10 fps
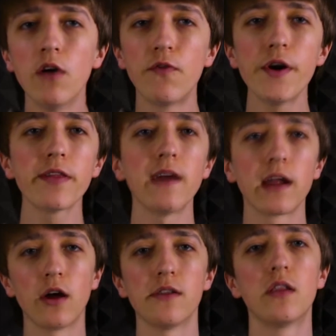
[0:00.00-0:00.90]
First I
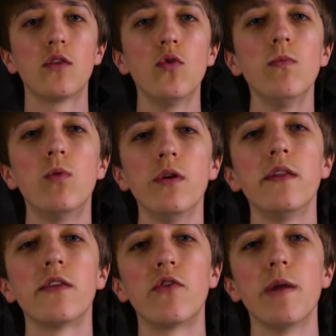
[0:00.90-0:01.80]
cut the two
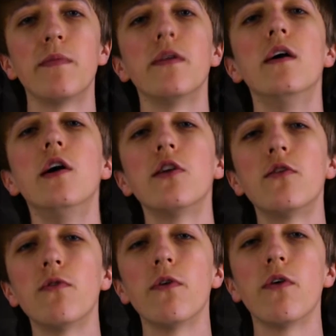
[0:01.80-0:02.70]
wooden strips
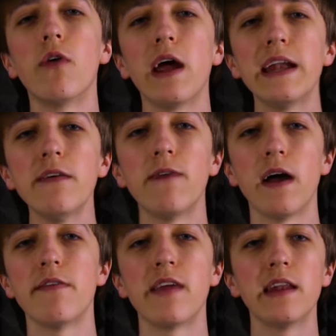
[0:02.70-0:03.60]
to
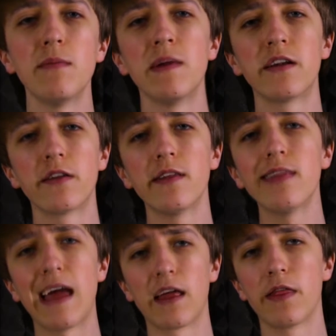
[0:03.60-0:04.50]
85 centimeters
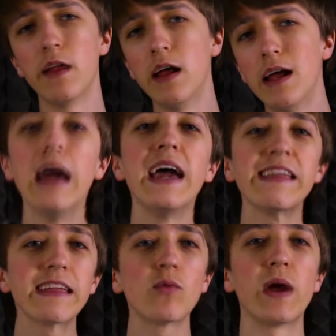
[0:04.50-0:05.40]
in length.
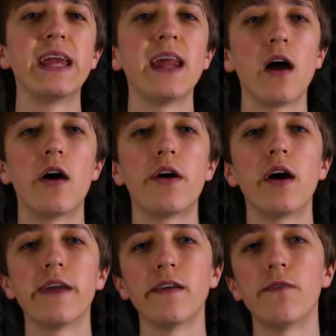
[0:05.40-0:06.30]
That way they are
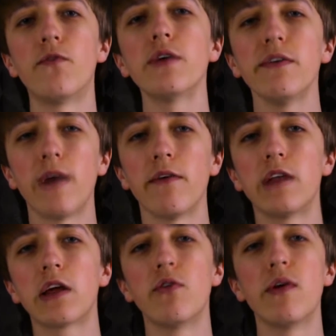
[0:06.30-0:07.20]
at a 45
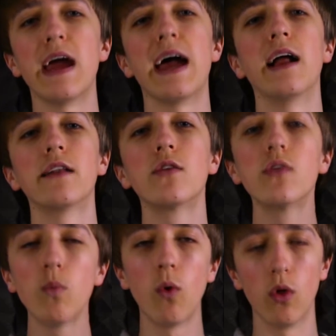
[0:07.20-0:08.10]
degree angle to
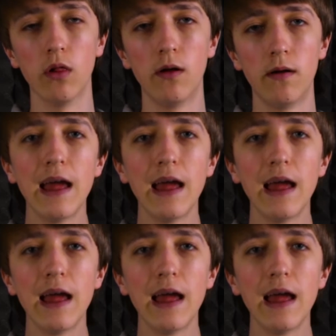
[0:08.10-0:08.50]
the wall.